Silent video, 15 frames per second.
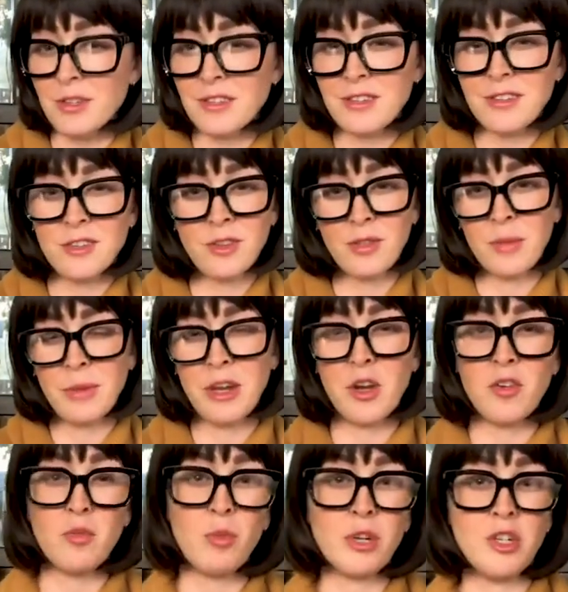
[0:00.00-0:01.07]
So let me
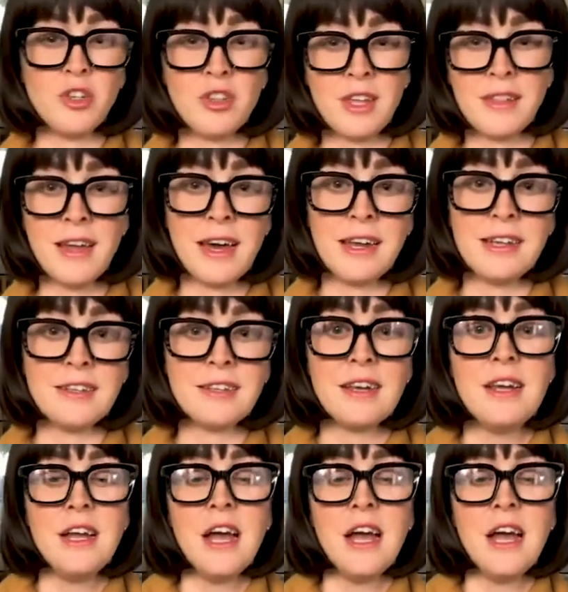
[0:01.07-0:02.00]
know what you think that is.